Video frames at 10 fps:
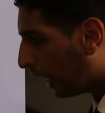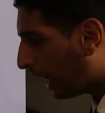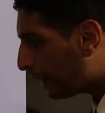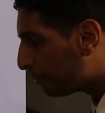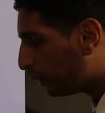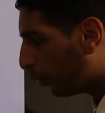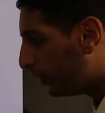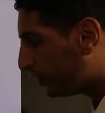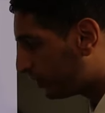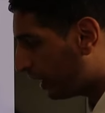
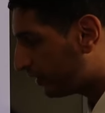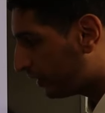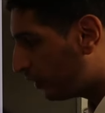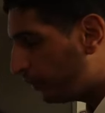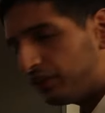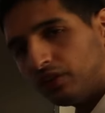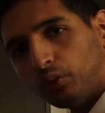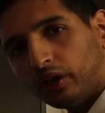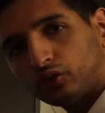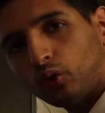haploid cells. And the reason
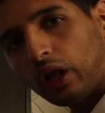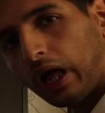why it's called